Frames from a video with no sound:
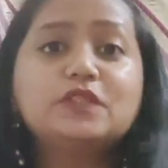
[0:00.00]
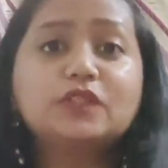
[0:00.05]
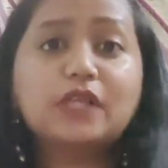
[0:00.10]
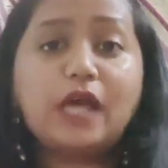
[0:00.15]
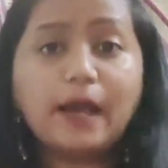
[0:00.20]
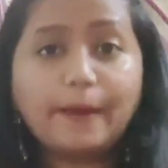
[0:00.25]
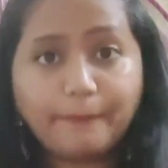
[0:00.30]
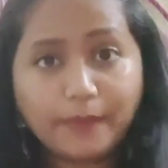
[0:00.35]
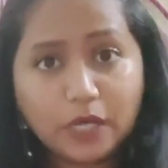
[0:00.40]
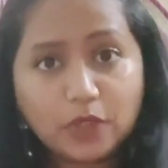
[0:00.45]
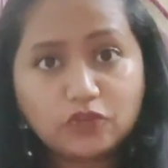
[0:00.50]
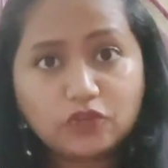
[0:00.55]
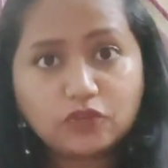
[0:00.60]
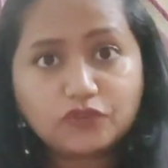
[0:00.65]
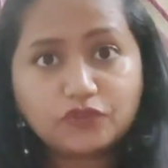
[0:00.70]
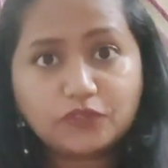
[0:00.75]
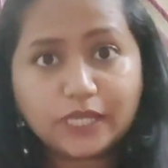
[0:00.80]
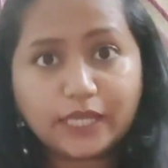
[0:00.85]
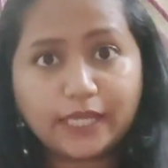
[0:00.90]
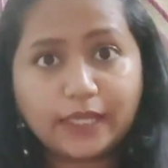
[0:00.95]
So the amount
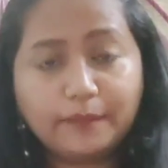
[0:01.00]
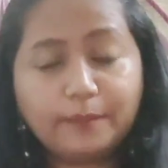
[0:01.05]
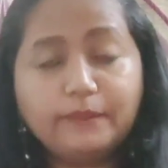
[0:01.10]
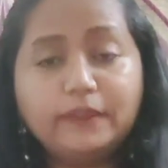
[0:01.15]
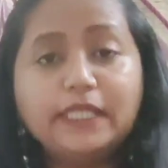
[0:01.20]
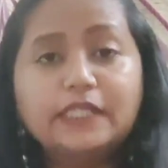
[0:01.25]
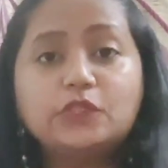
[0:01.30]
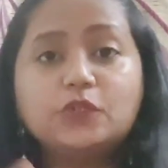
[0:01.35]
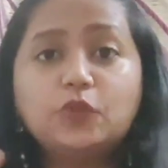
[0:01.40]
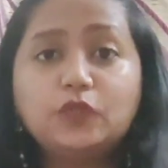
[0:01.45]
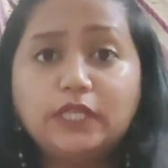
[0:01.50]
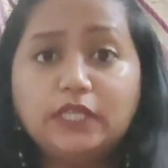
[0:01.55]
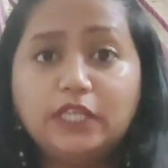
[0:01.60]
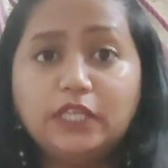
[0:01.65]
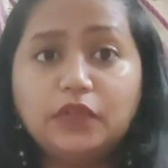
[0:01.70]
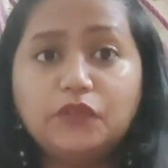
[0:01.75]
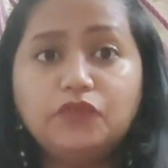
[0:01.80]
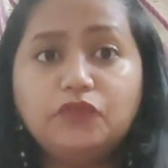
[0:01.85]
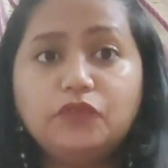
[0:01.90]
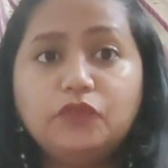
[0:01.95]
of time that you
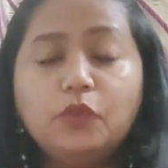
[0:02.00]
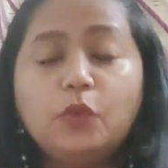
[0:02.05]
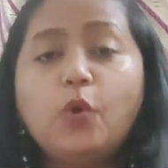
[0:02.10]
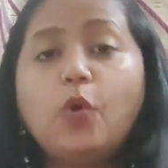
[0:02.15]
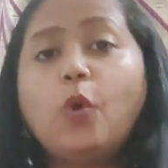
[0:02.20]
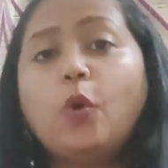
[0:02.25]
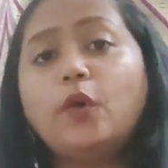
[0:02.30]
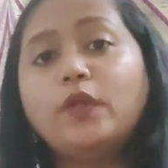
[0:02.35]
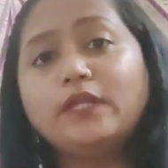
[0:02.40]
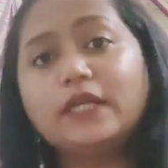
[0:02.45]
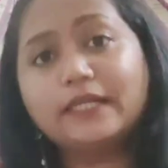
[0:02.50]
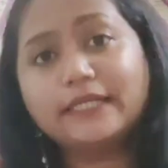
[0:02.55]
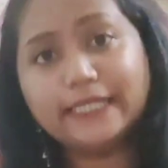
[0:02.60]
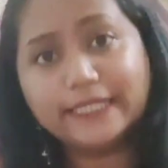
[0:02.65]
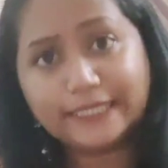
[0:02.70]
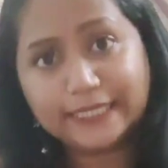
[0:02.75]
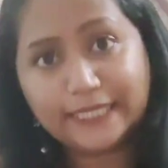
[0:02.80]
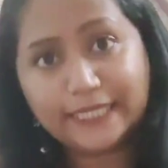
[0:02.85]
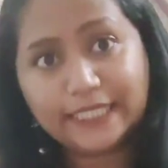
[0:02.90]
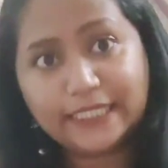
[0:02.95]
give on a
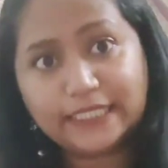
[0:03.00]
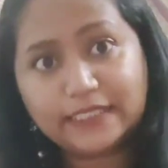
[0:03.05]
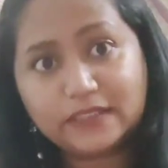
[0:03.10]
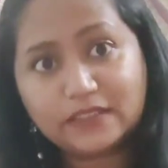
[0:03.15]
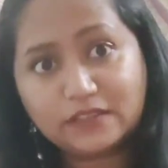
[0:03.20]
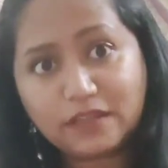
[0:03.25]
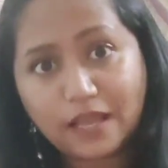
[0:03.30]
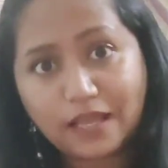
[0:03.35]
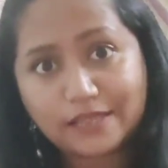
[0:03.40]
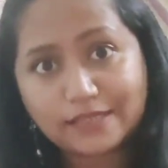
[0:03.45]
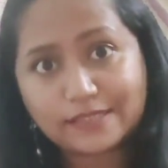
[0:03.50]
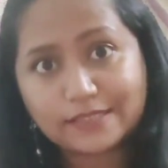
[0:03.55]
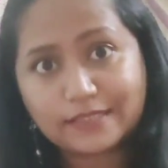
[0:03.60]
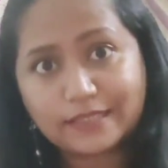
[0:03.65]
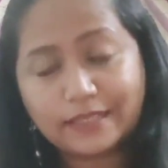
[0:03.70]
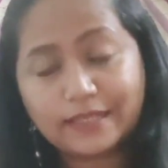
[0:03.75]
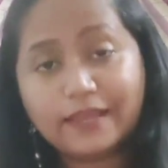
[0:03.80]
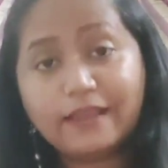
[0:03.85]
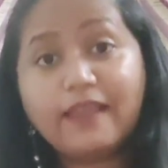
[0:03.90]
dedicated task,